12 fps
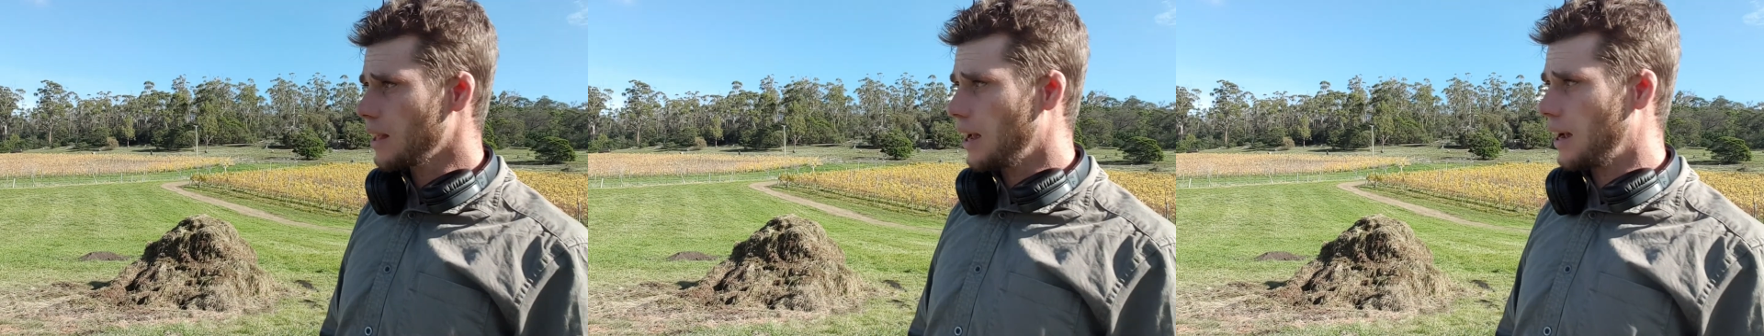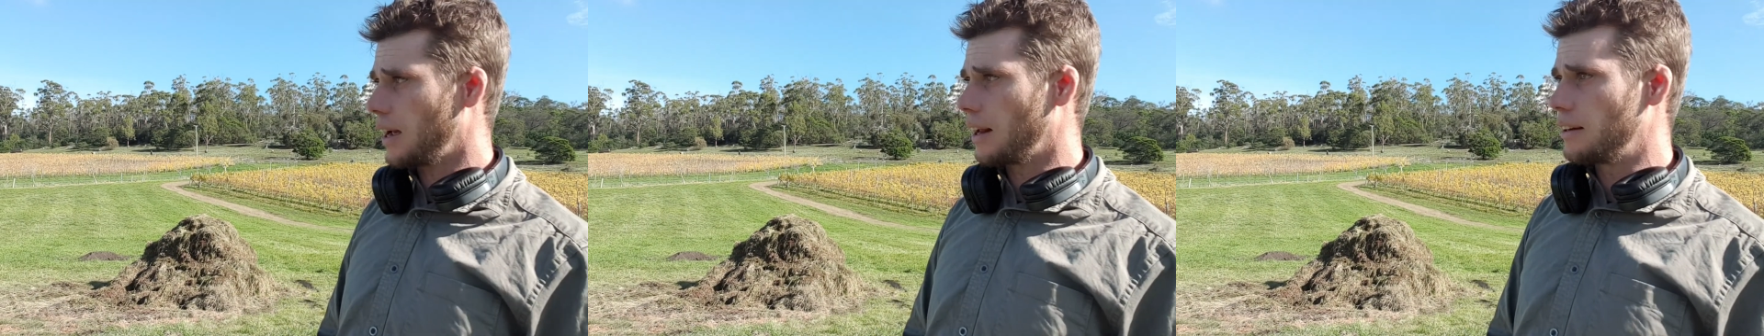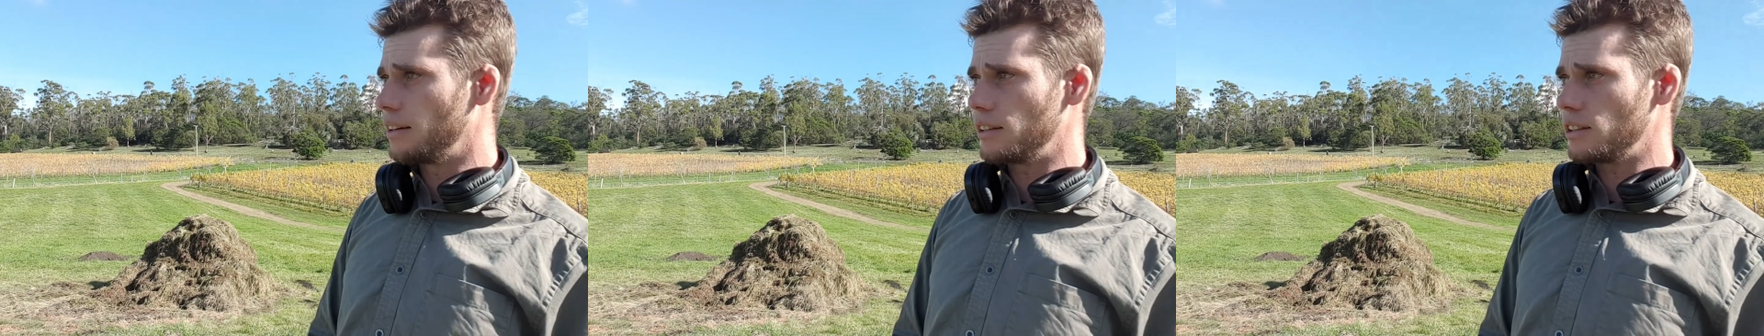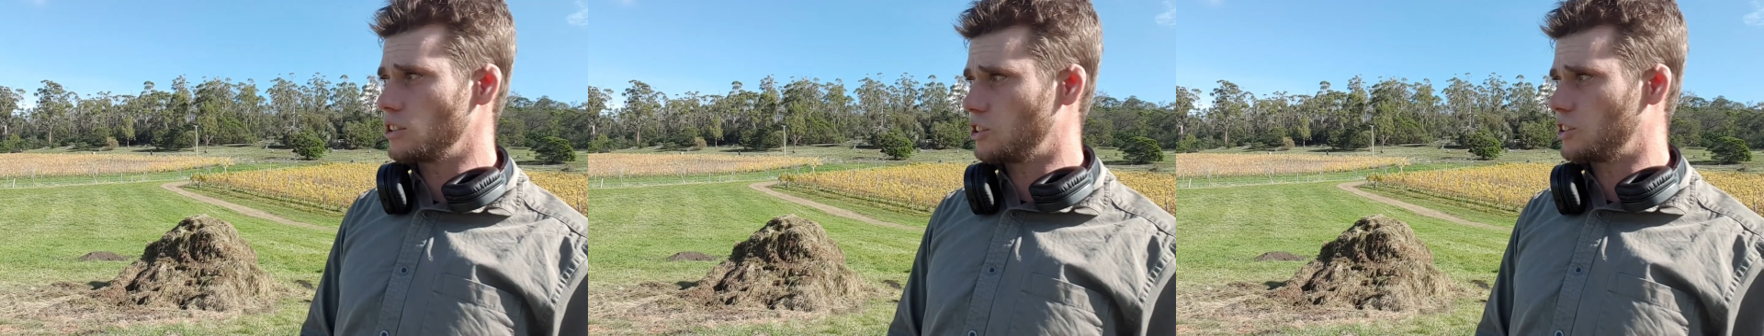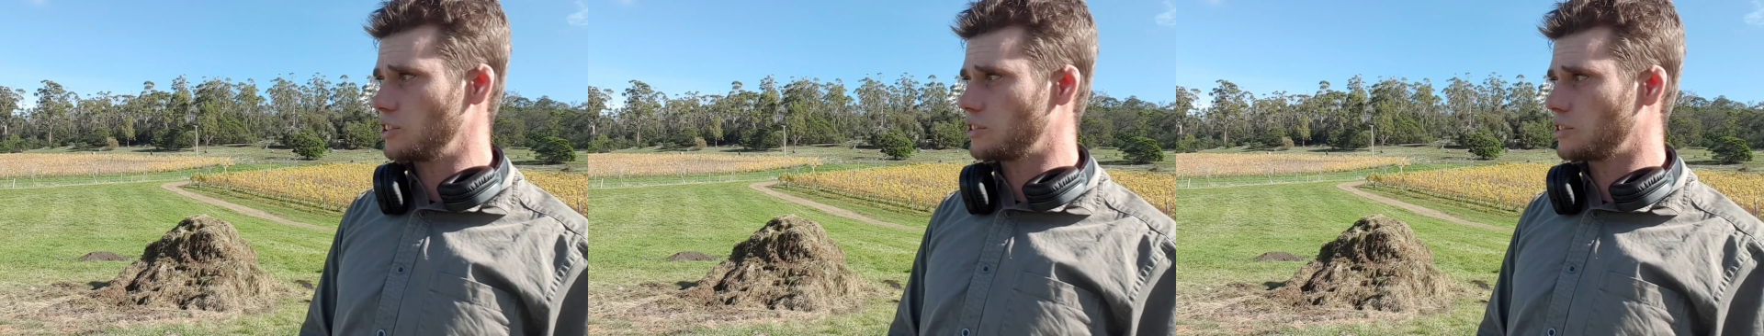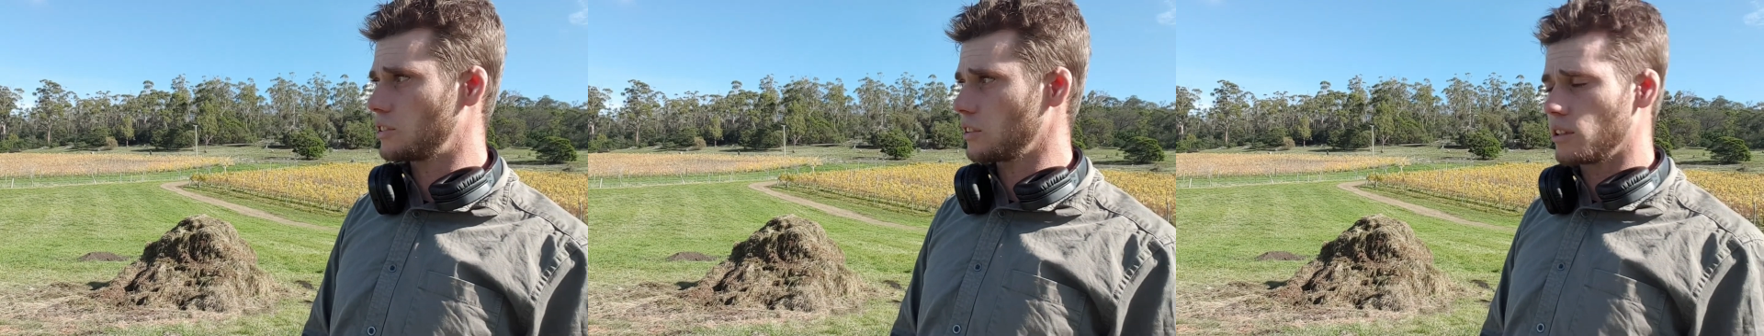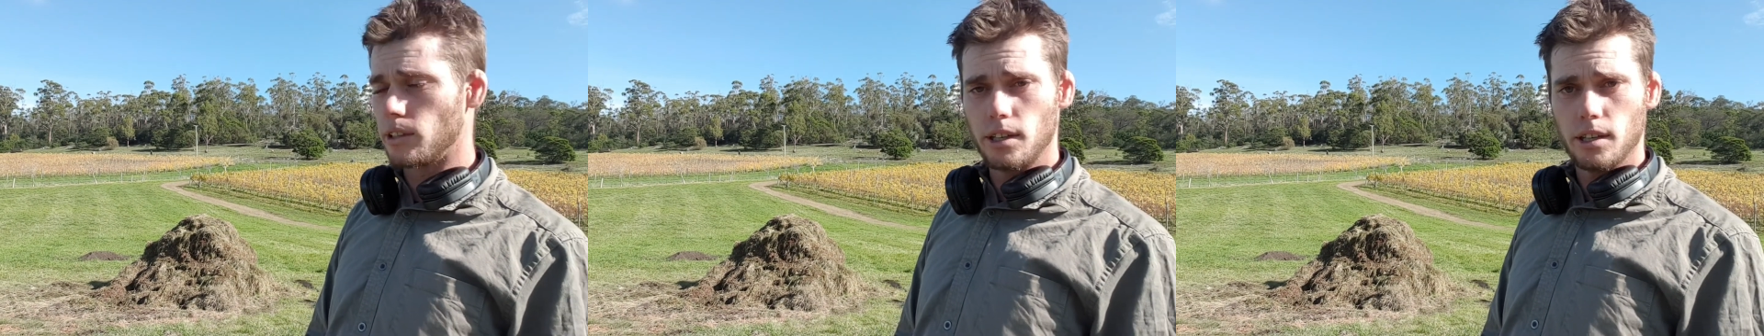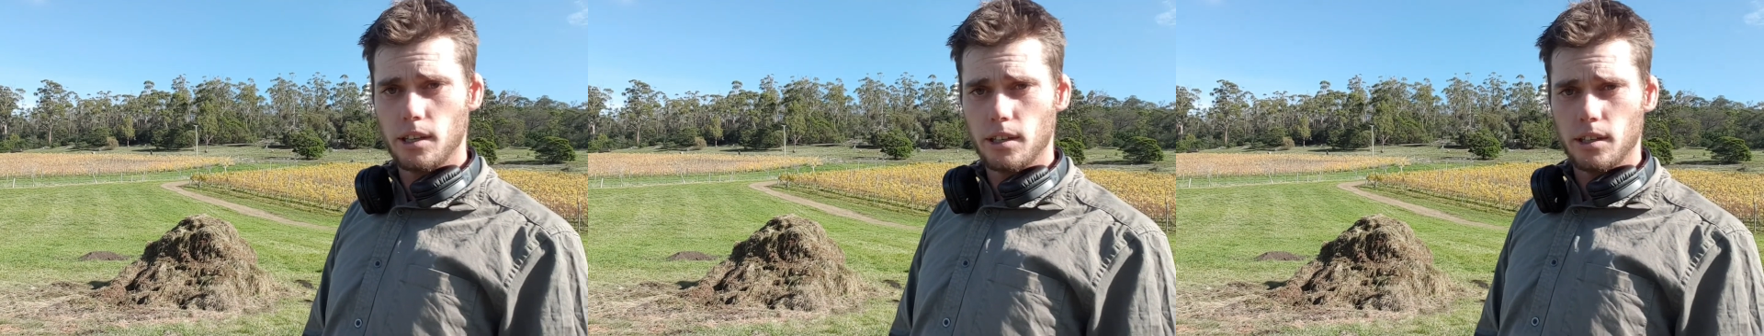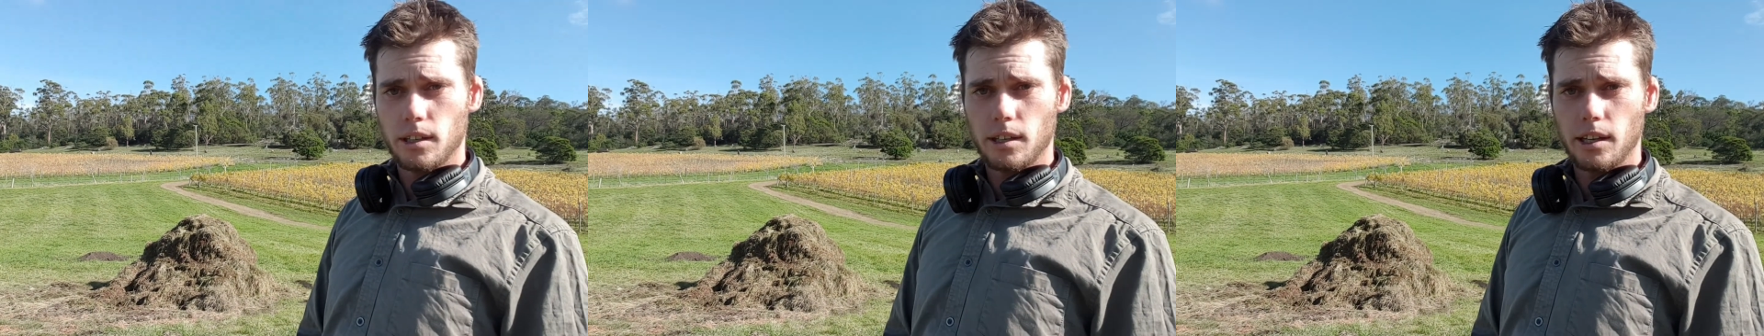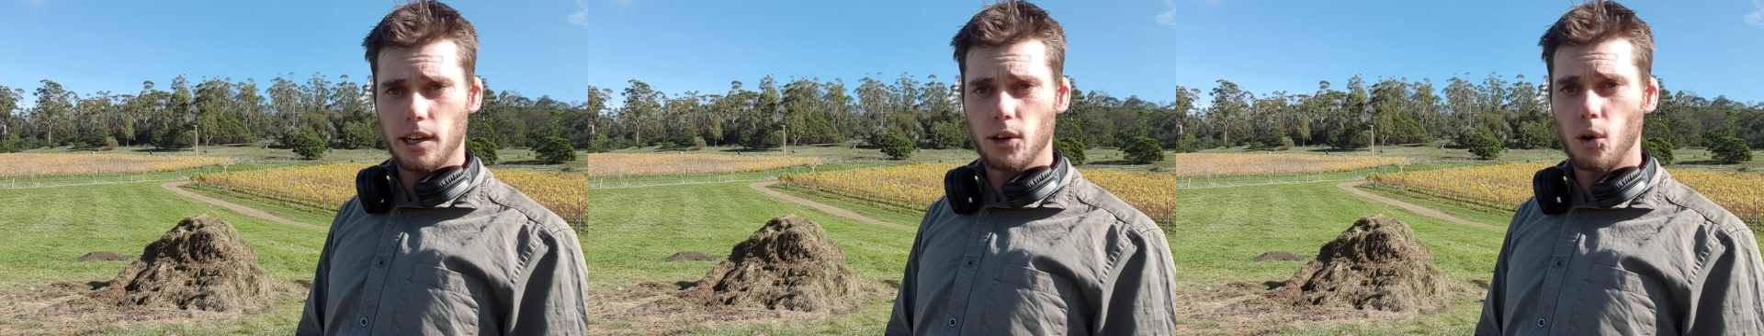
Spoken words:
and just in